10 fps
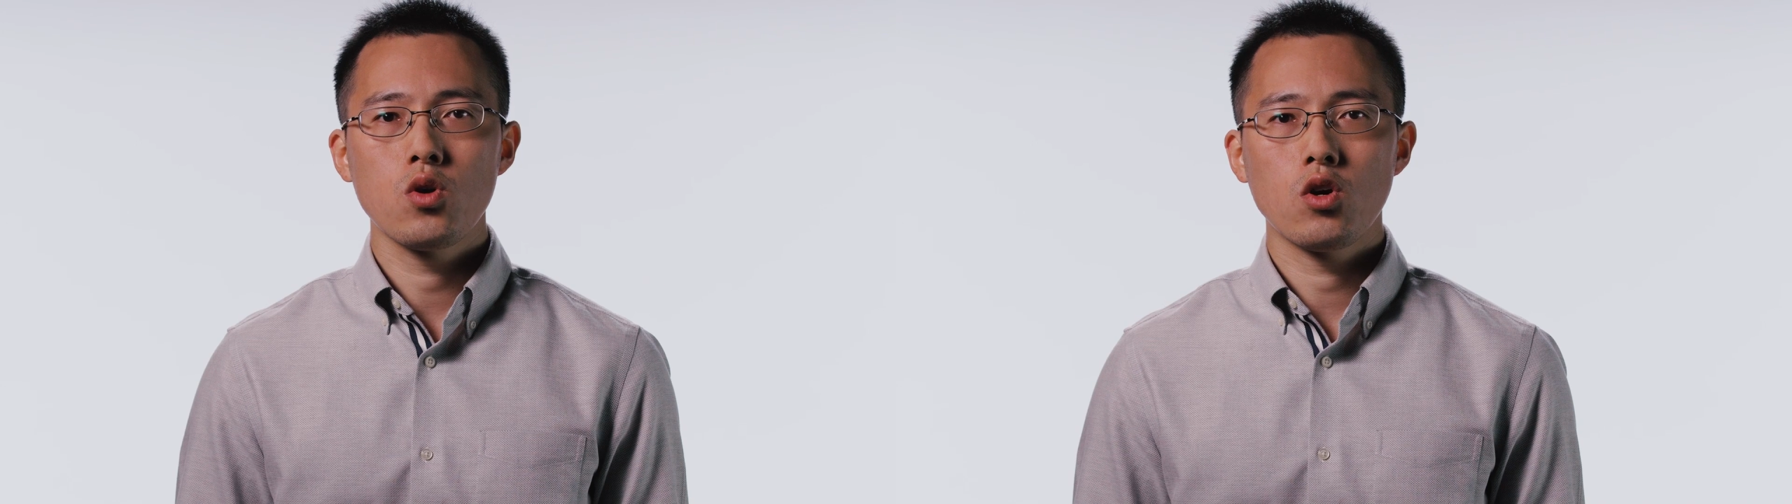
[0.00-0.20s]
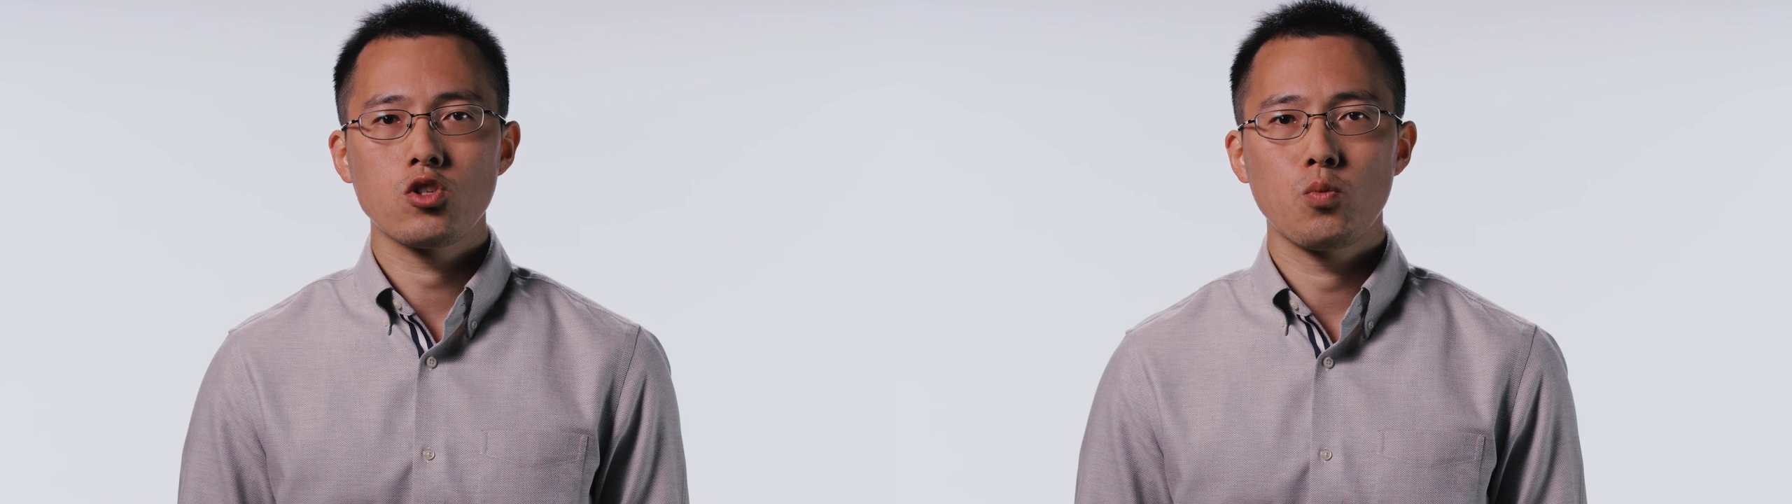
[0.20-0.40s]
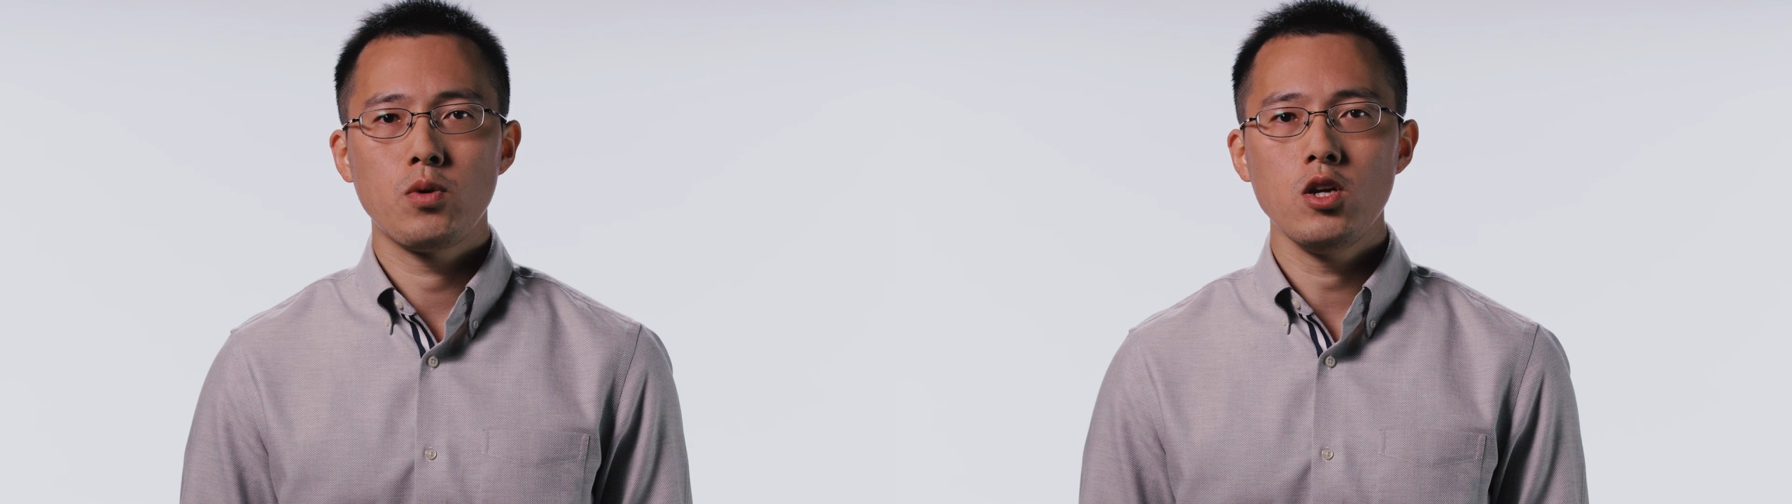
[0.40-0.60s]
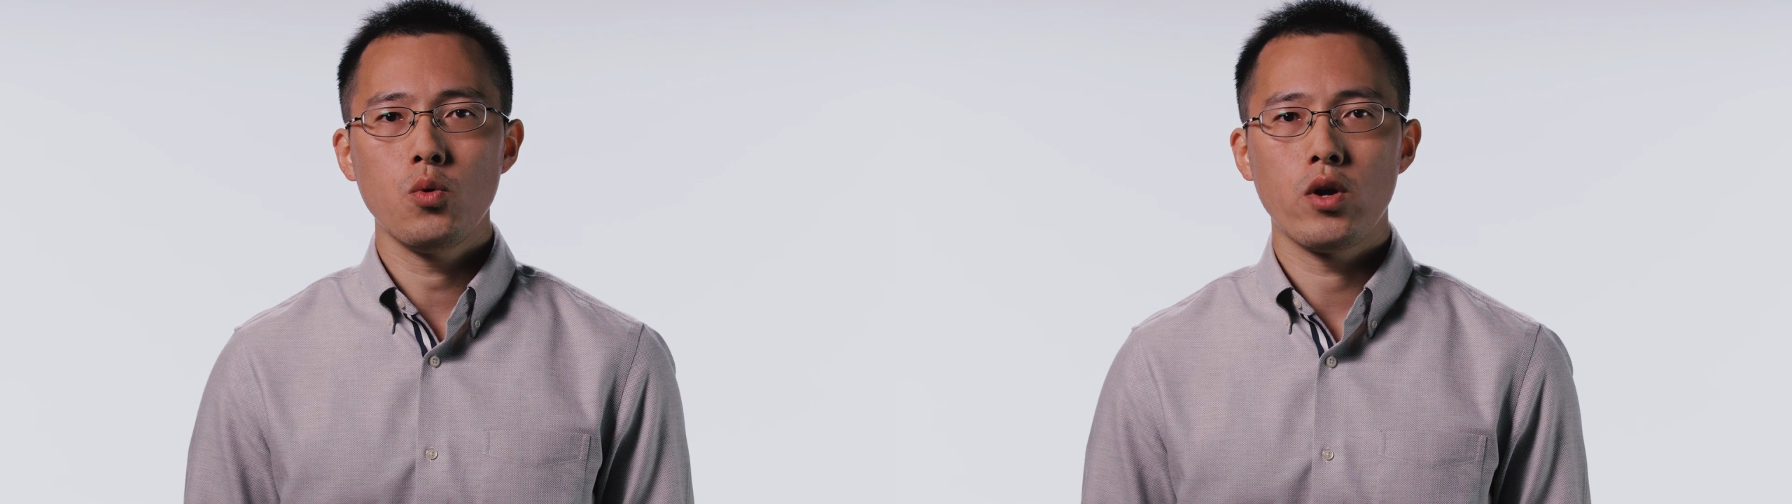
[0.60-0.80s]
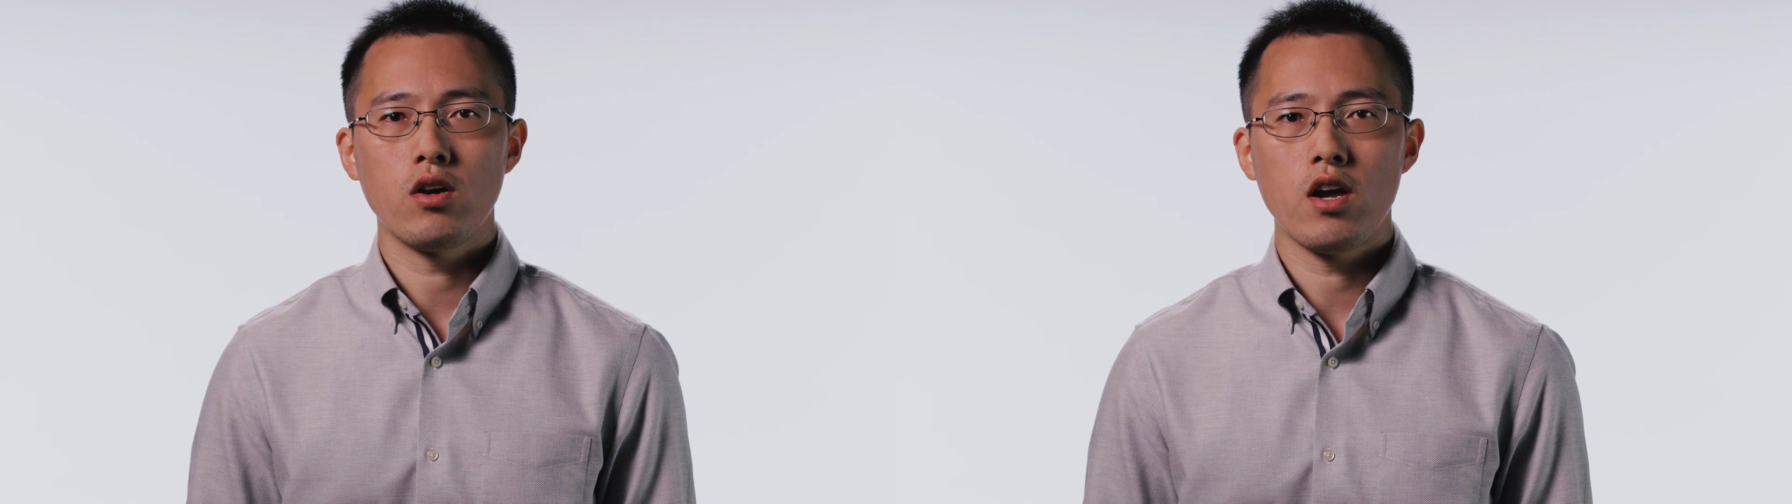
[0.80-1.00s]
your superior